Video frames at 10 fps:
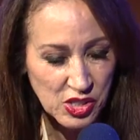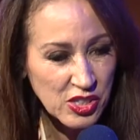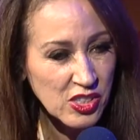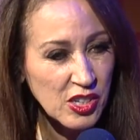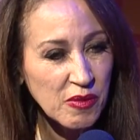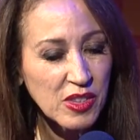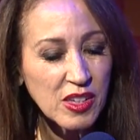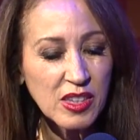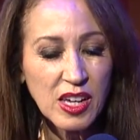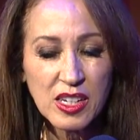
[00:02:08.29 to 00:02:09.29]
just
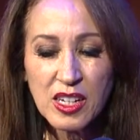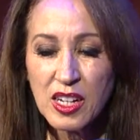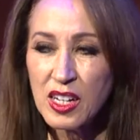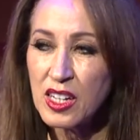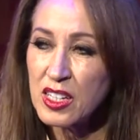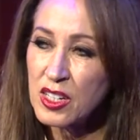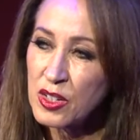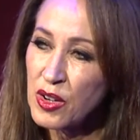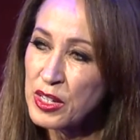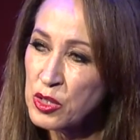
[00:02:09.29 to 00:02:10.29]
something that you
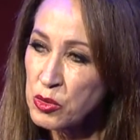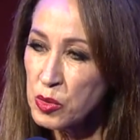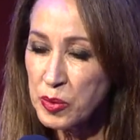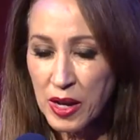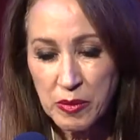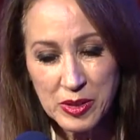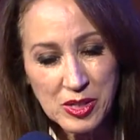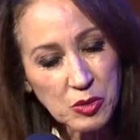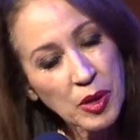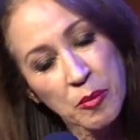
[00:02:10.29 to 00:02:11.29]
know, I knew about
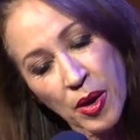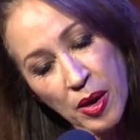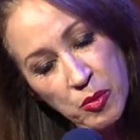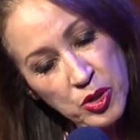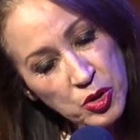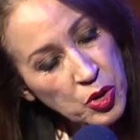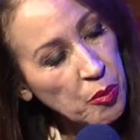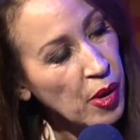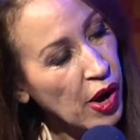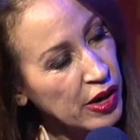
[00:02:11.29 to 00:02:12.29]
because my mom went on the
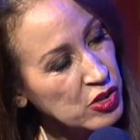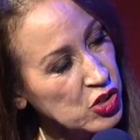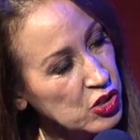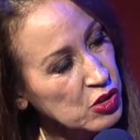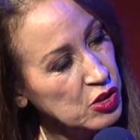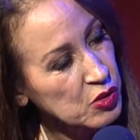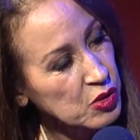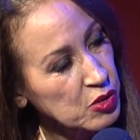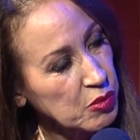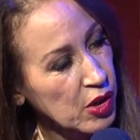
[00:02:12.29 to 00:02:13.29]
march, you know,
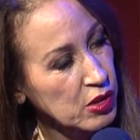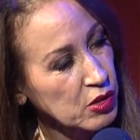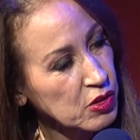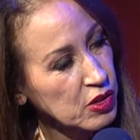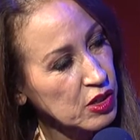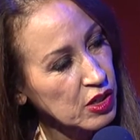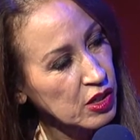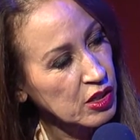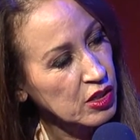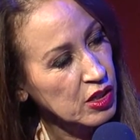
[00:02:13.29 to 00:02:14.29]
with Martin Luther
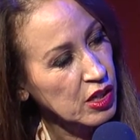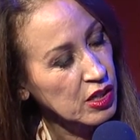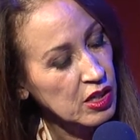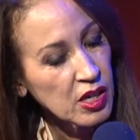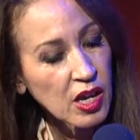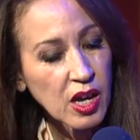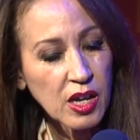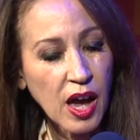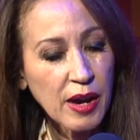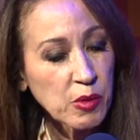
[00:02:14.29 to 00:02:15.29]
King, mm -hmm. and
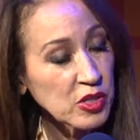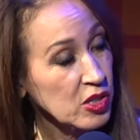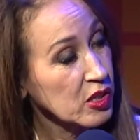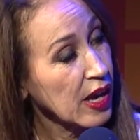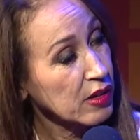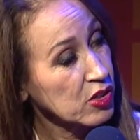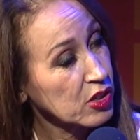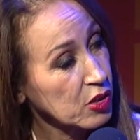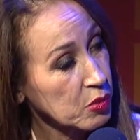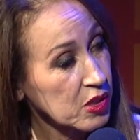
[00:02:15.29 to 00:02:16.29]
I wasn't allowed to
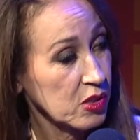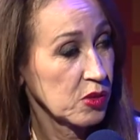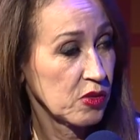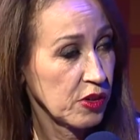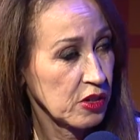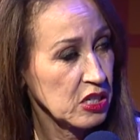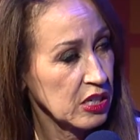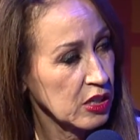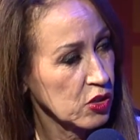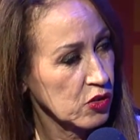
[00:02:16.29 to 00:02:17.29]
go because it was very
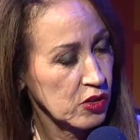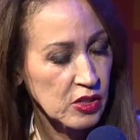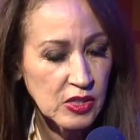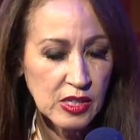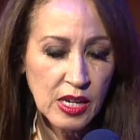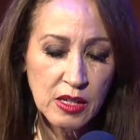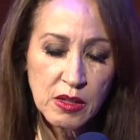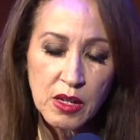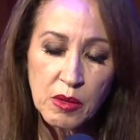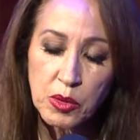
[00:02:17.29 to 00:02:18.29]
dangerous. Mm -hmm. And
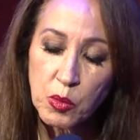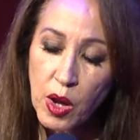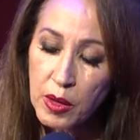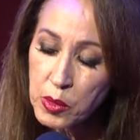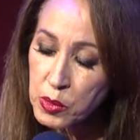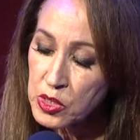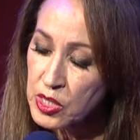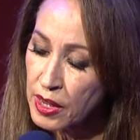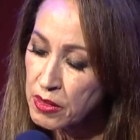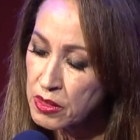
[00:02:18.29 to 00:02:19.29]
mm-hmm. but while we were
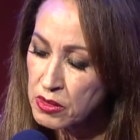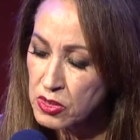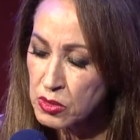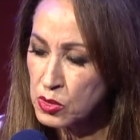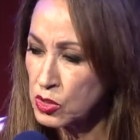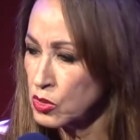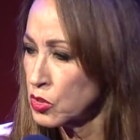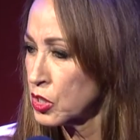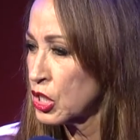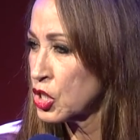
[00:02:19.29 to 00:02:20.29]
down there, some
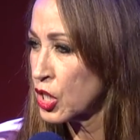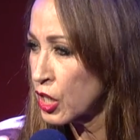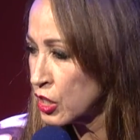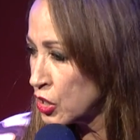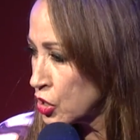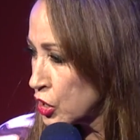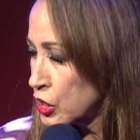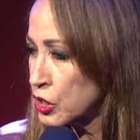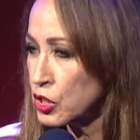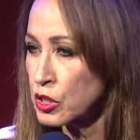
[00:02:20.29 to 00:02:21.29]
girls got shot in a
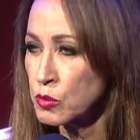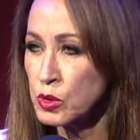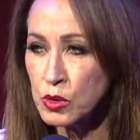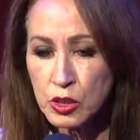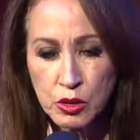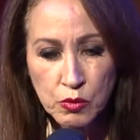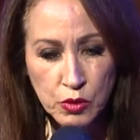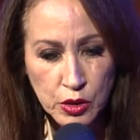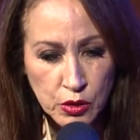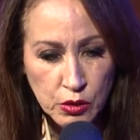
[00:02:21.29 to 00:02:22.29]
church, and we were on the
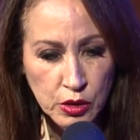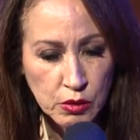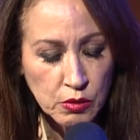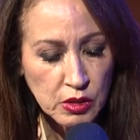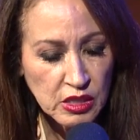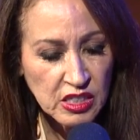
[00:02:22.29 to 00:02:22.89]
road, and